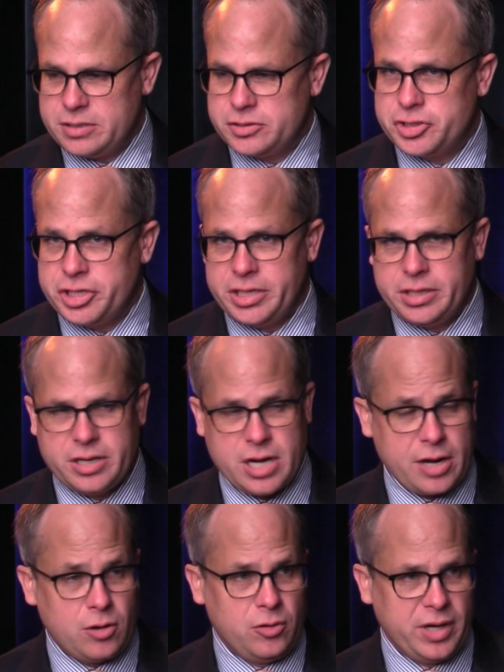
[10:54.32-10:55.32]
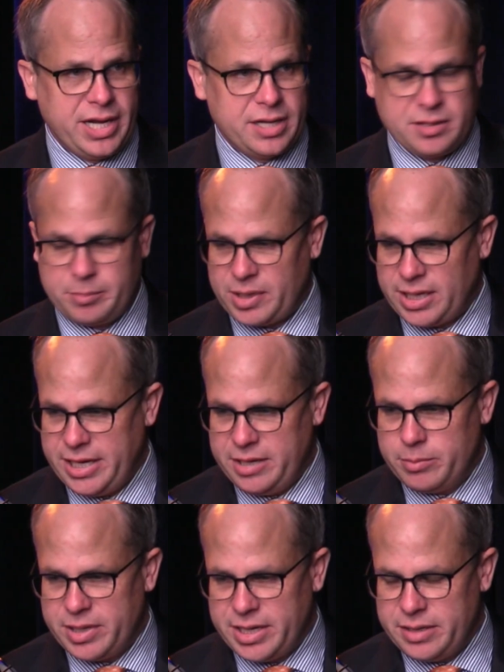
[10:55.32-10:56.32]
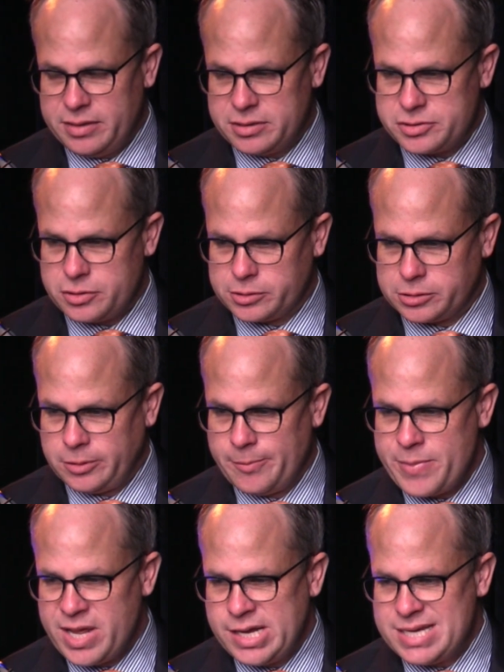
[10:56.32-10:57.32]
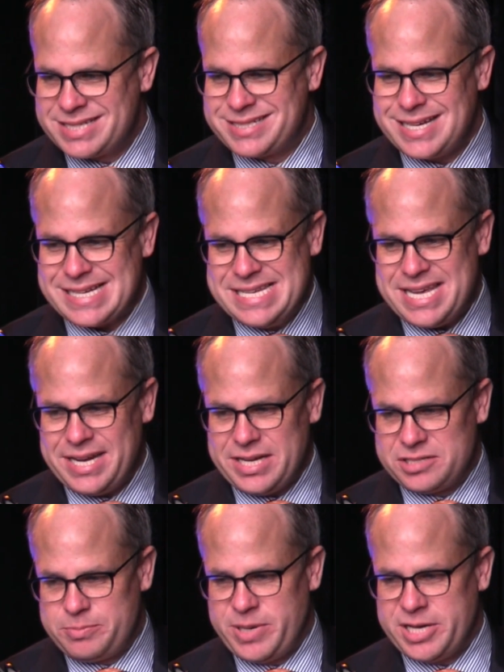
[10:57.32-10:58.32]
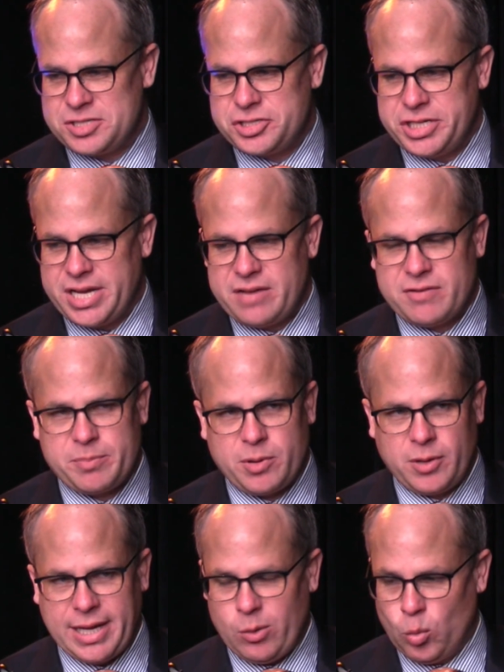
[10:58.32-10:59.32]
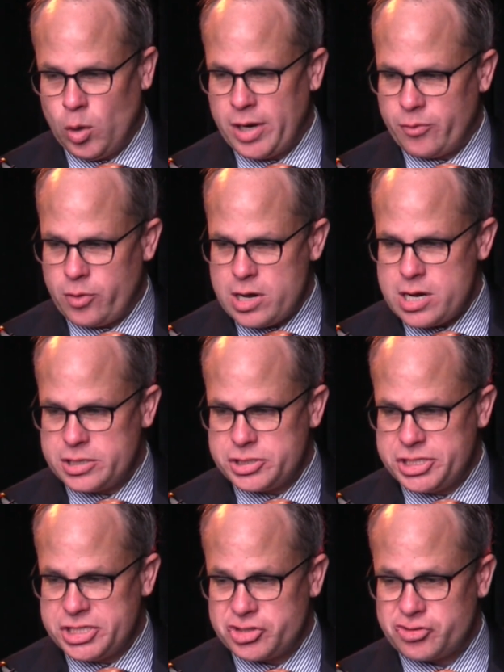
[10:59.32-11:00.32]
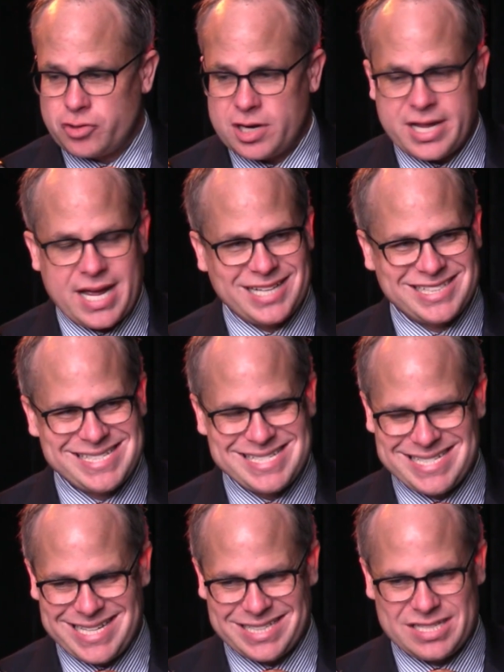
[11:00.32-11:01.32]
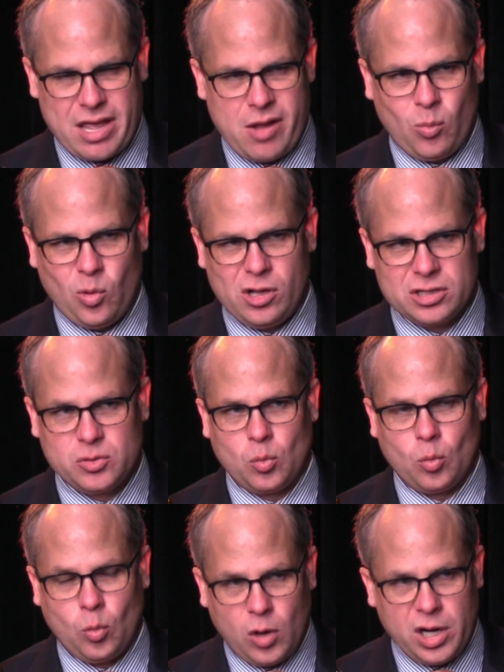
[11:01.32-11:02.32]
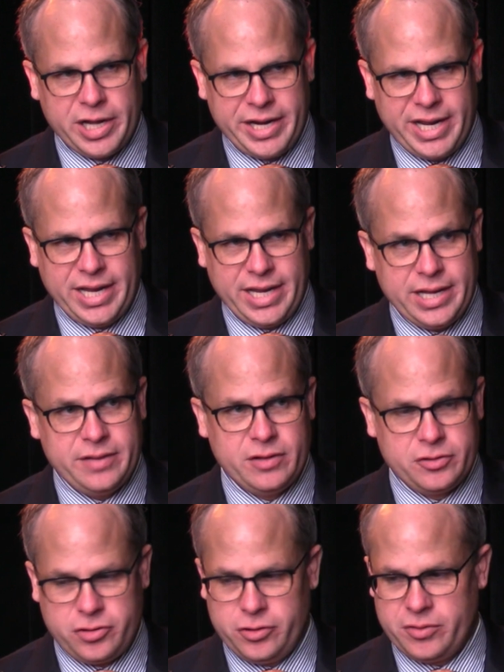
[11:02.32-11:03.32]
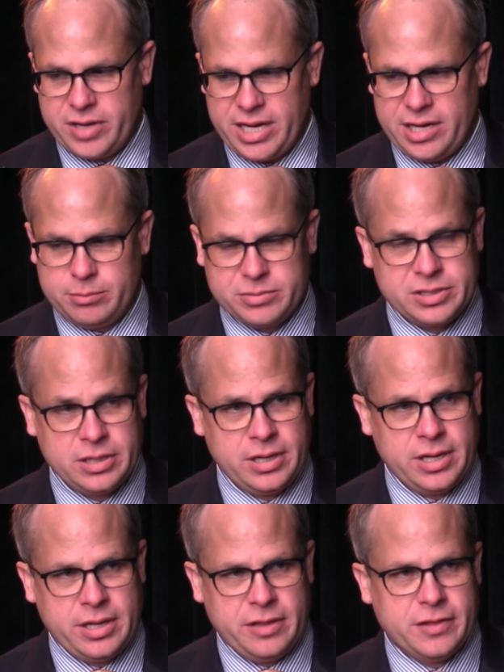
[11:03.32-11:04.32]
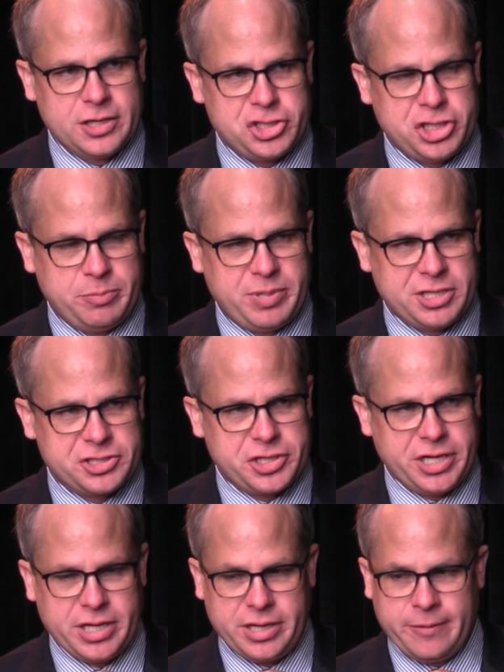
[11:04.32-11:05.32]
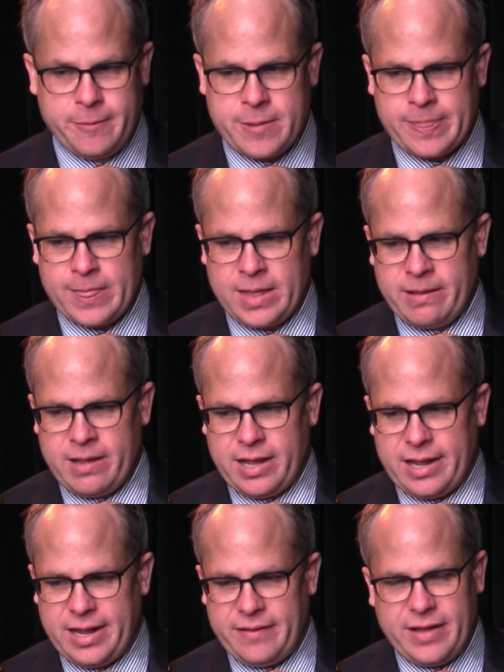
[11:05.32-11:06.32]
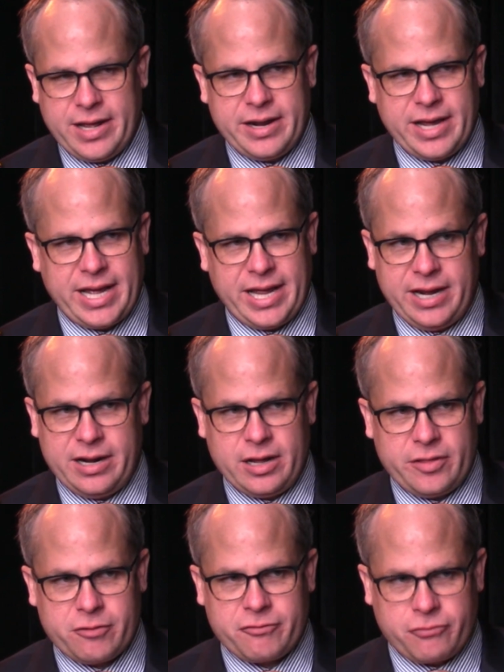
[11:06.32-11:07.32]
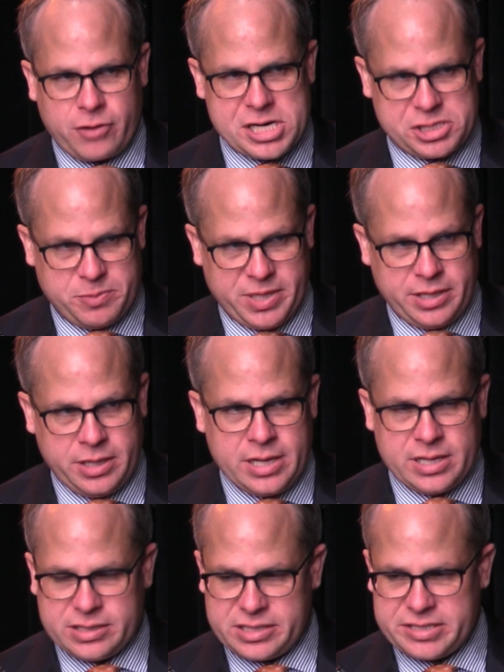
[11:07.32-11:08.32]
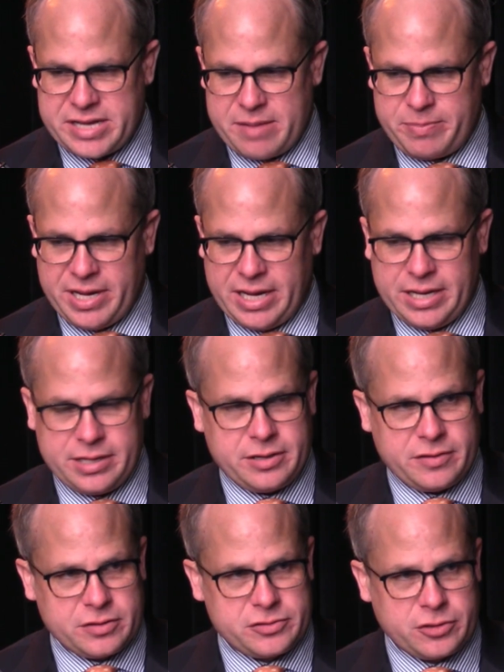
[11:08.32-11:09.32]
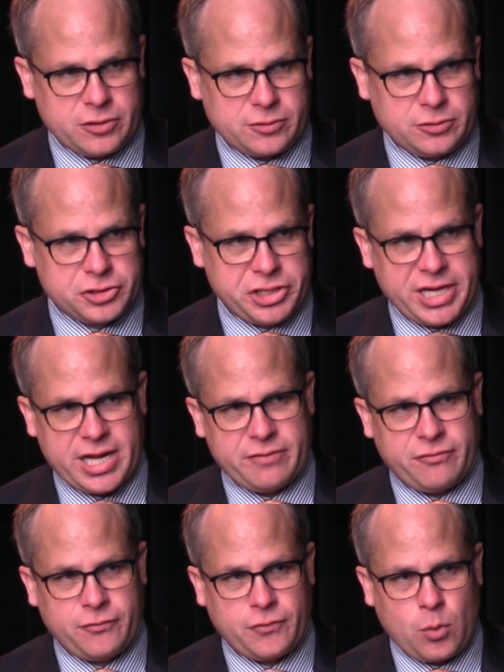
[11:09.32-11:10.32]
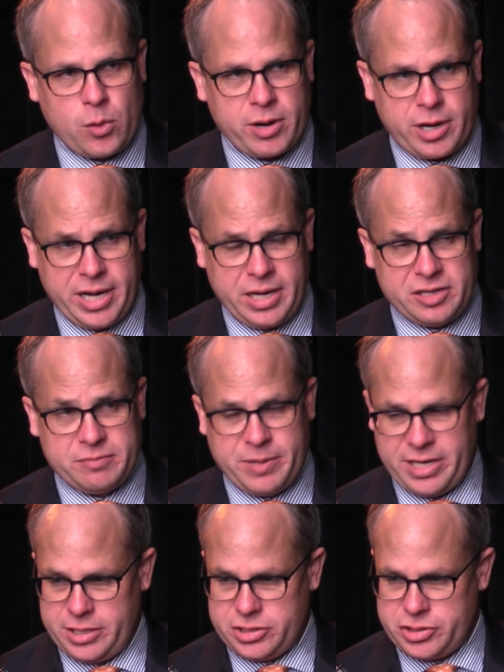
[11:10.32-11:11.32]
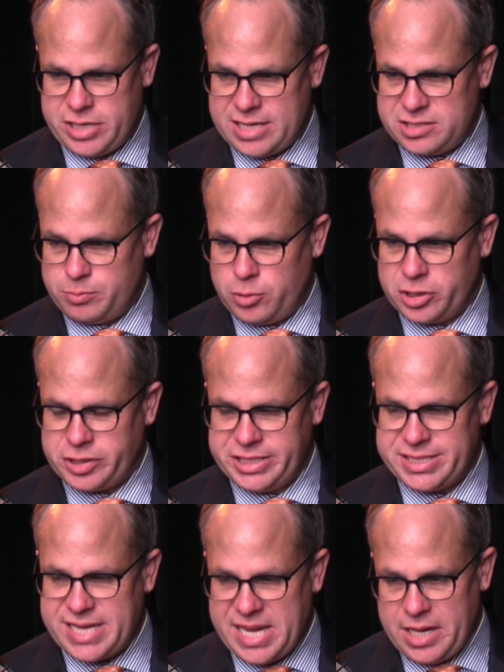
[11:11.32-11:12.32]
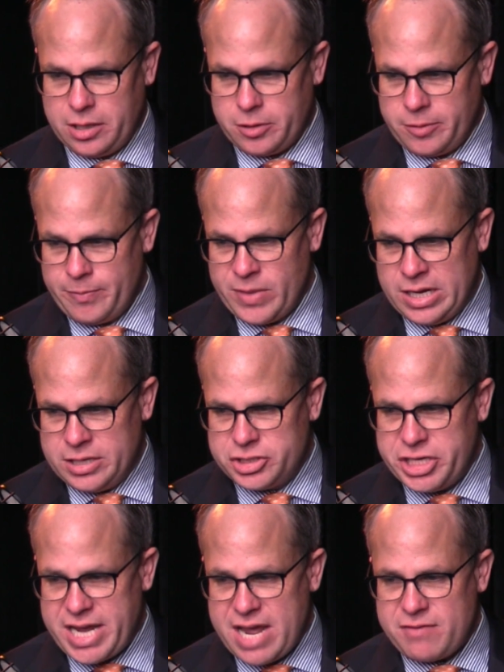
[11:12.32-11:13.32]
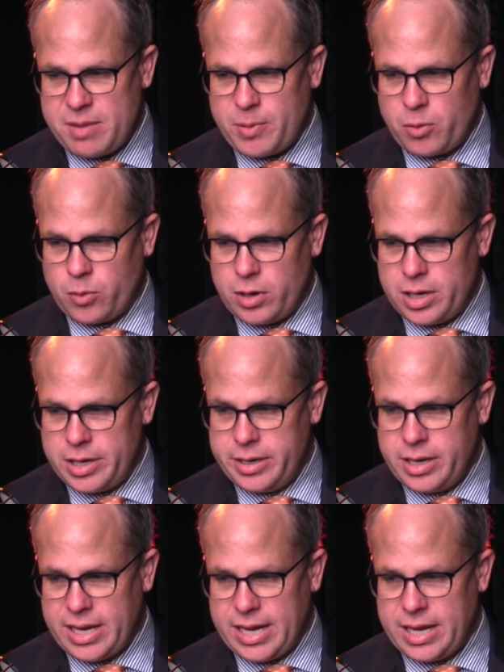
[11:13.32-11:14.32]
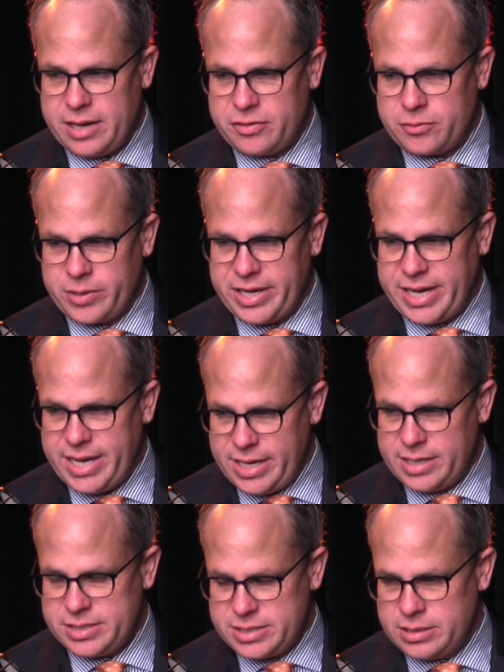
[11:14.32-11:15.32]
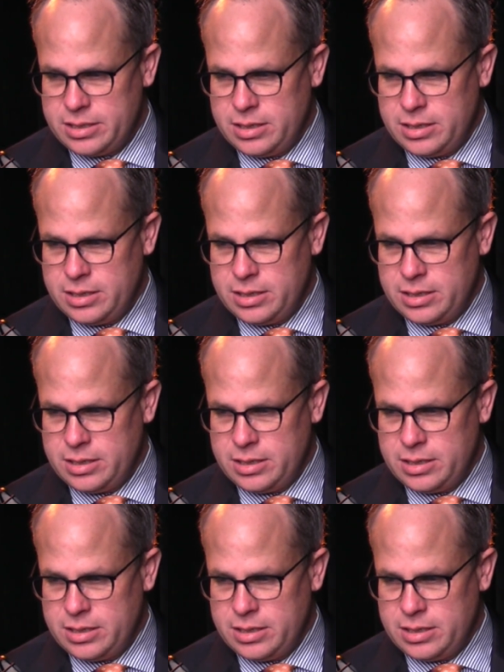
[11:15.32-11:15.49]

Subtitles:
She not only at the plate but in the circle. 6 innings pitched, she gave up only 1 run. She struck out 6 and walked 1 in the 2 games that she pitched in. And then another freshman stepping into the circle. She got 4 innings pitched. That's Brooklyn Taylor. She gave up a run and 3 hits.